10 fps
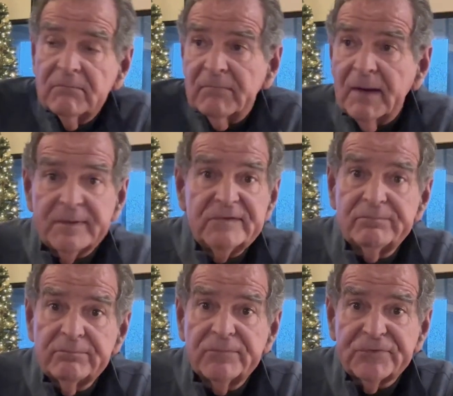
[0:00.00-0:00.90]
maybe
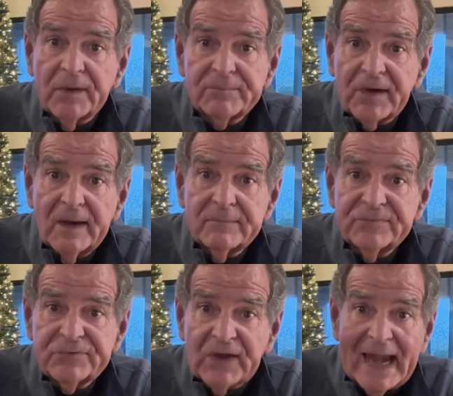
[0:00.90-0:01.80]

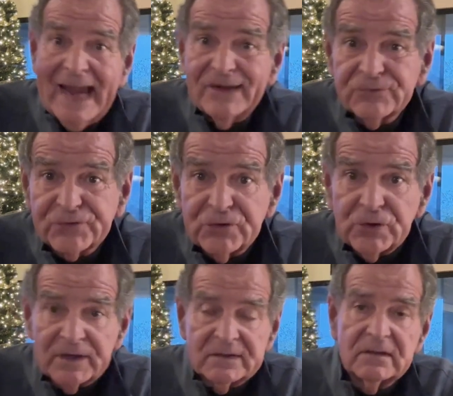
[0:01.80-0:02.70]
sometimes as
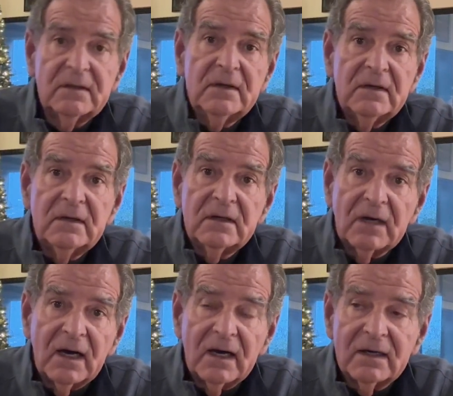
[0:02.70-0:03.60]
good,
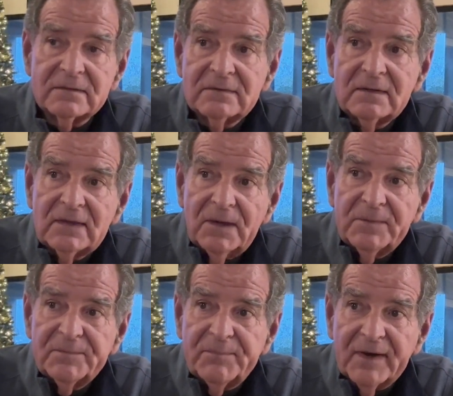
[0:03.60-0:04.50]

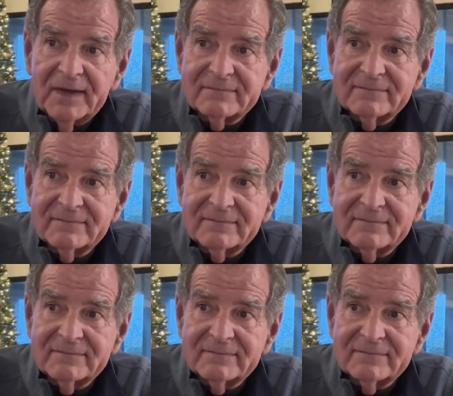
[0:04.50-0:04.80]
but